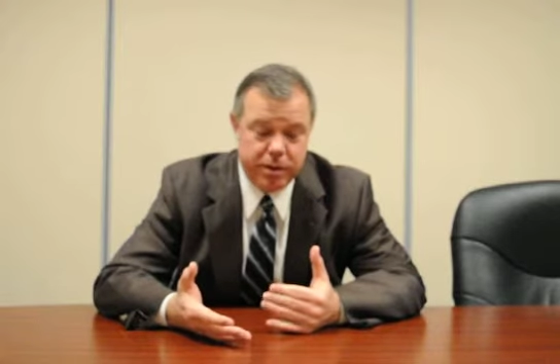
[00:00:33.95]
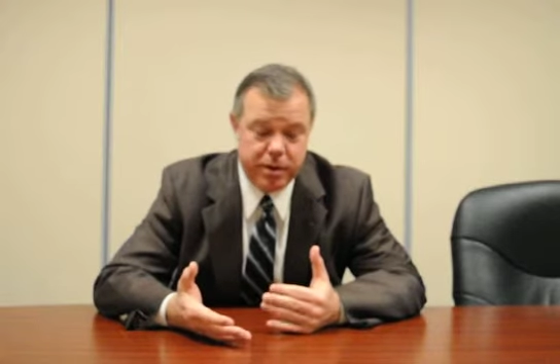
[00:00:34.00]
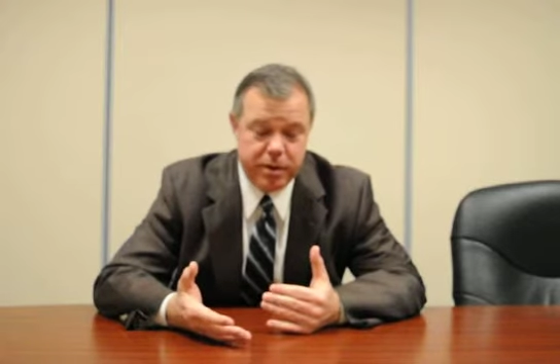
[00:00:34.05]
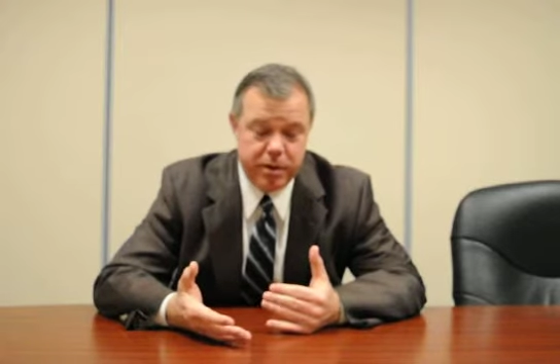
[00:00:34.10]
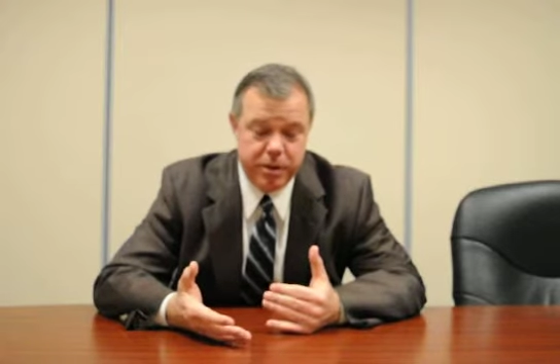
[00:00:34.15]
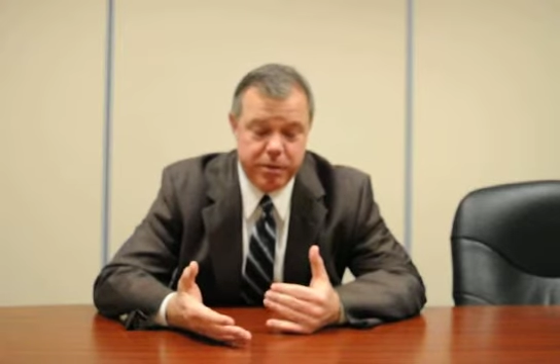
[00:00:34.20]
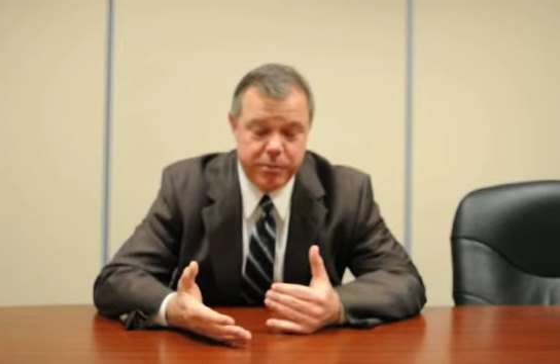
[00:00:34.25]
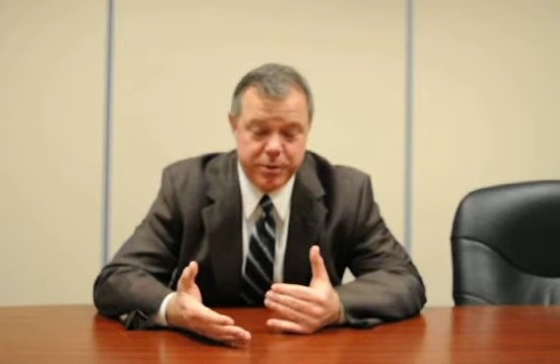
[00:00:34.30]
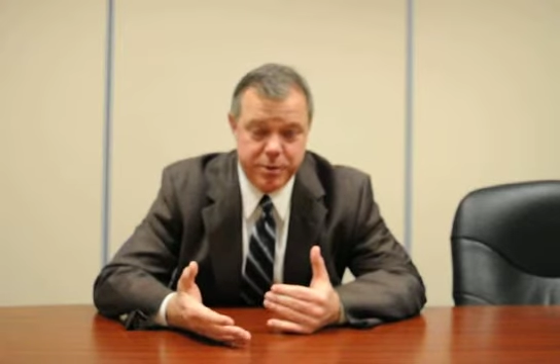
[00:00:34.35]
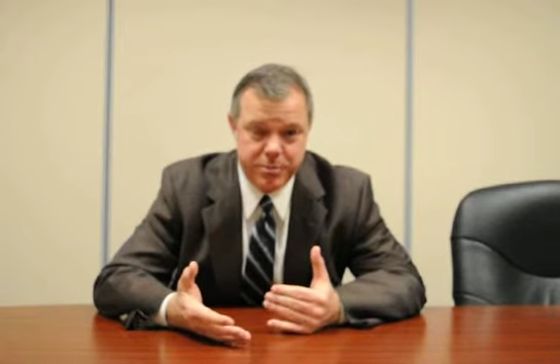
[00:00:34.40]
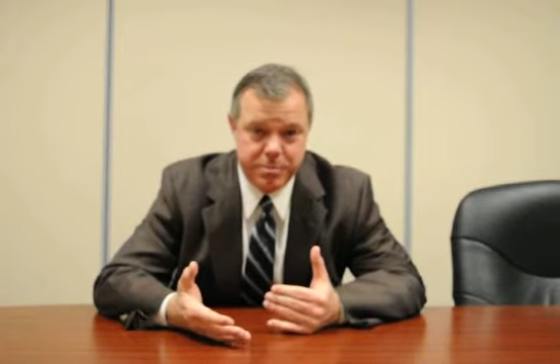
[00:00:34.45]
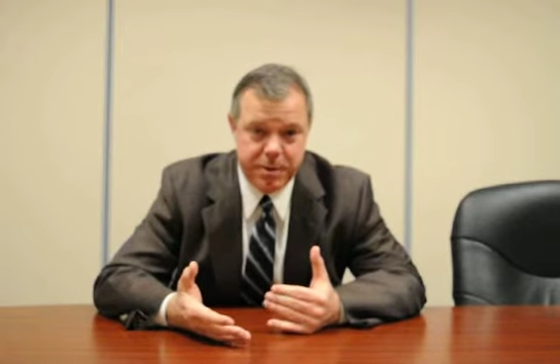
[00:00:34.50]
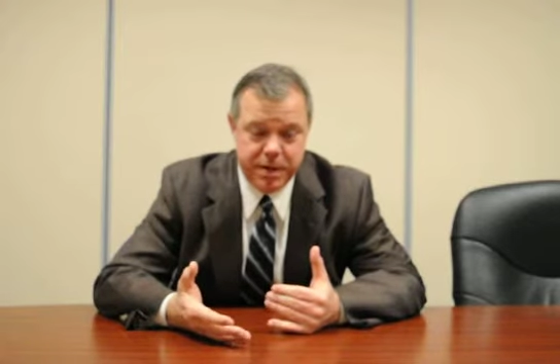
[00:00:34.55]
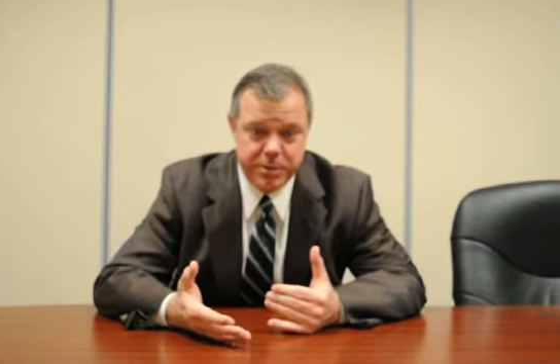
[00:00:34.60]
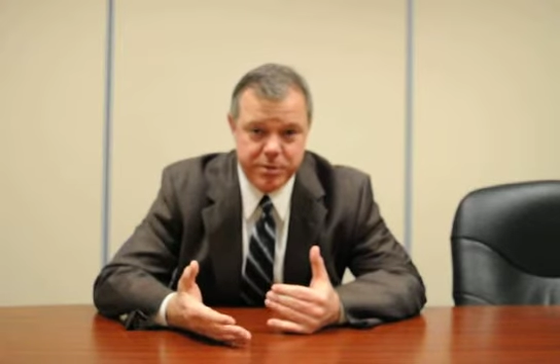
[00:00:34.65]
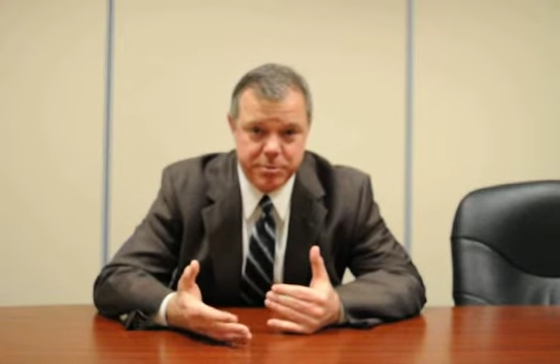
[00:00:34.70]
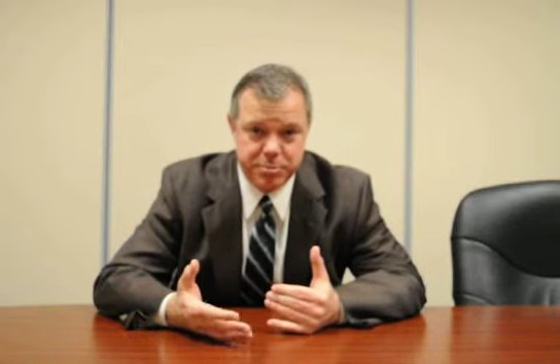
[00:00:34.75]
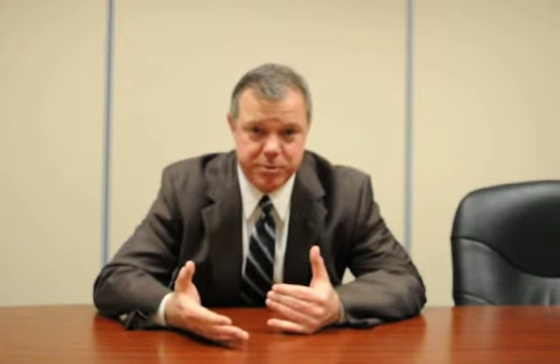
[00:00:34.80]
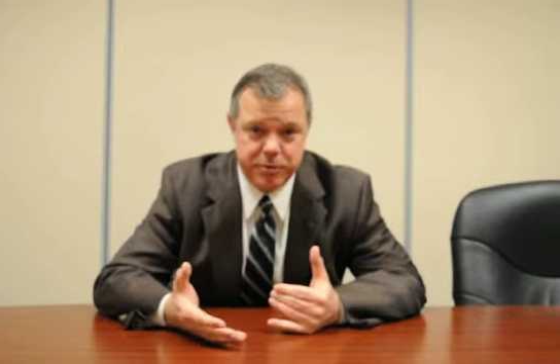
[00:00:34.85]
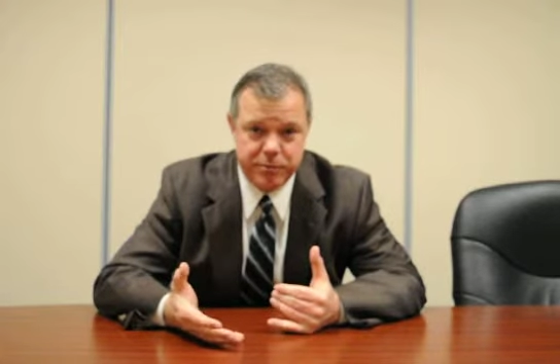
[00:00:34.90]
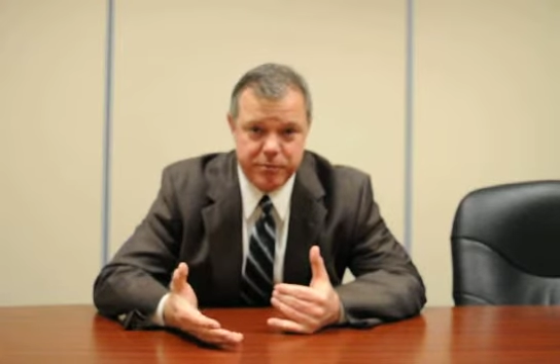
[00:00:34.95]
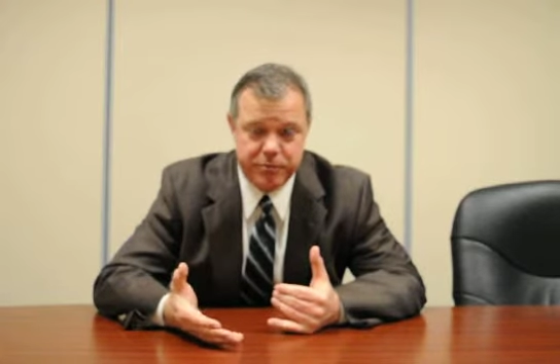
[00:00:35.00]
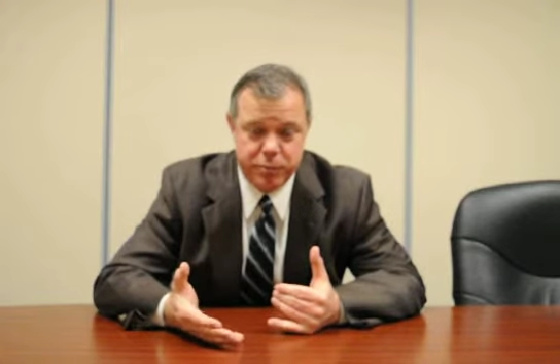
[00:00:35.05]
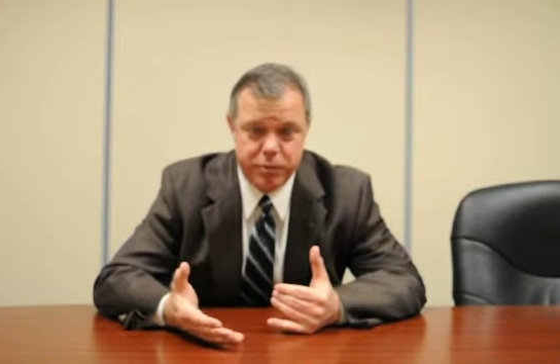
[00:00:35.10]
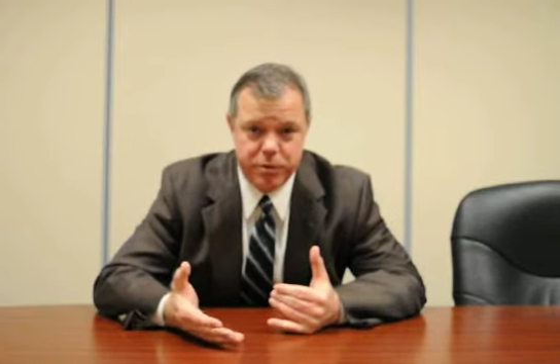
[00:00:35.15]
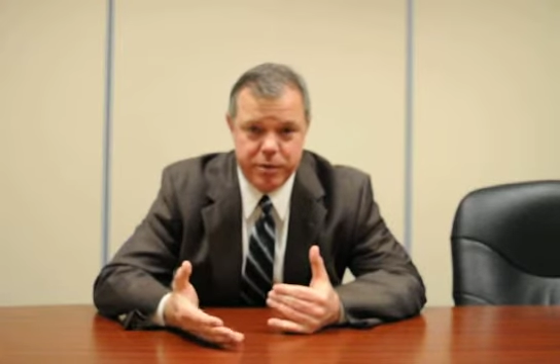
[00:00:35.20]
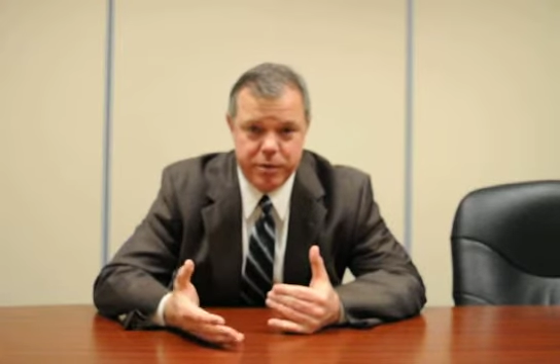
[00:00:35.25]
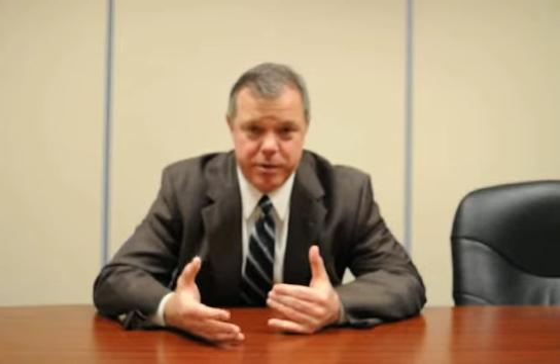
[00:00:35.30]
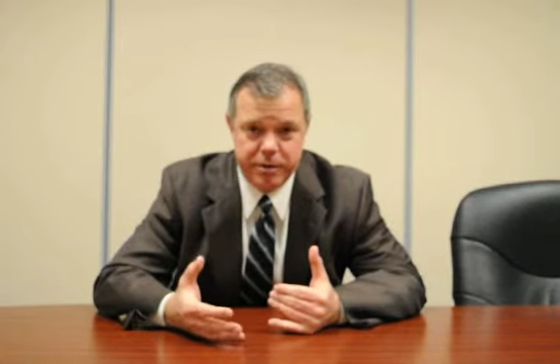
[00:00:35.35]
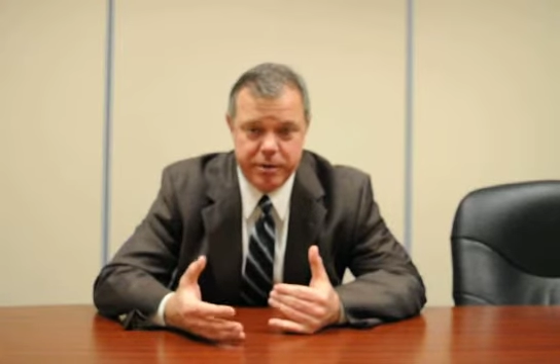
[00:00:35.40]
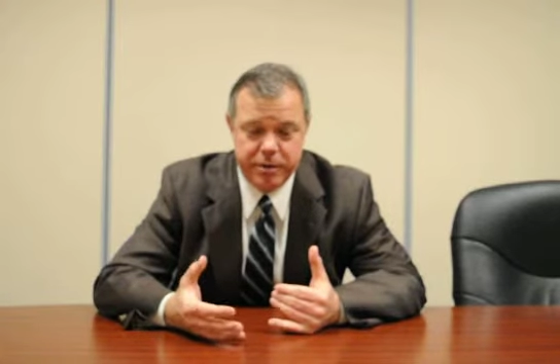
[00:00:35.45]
are responsible for